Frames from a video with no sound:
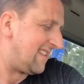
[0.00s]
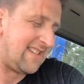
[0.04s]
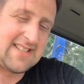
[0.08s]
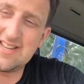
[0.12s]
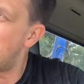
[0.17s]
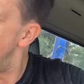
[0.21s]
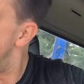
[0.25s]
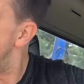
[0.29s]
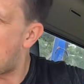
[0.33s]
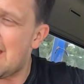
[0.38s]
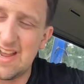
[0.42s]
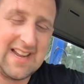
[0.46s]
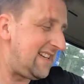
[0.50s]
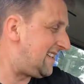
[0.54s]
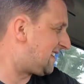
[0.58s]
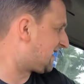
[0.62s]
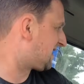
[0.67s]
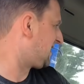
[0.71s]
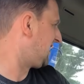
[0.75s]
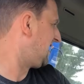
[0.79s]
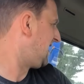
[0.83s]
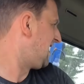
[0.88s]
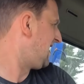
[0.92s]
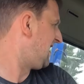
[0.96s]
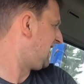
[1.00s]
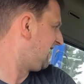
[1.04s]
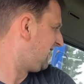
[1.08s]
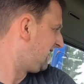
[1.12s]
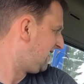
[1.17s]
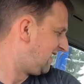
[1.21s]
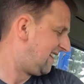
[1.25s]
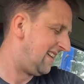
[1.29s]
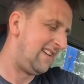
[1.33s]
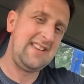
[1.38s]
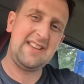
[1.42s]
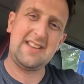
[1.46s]
Some days
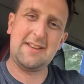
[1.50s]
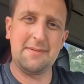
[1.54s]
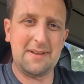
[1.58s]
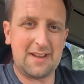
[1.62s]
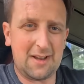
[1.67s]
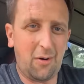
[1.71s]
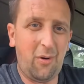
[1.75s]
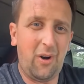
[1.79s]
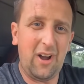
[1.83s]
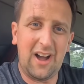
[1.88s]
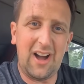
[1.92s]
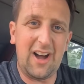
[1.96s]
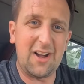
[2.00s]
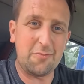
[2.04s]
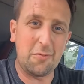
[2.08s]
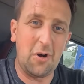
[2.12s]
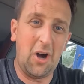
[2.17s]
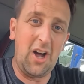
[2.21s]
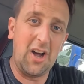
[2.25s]
can be quite hard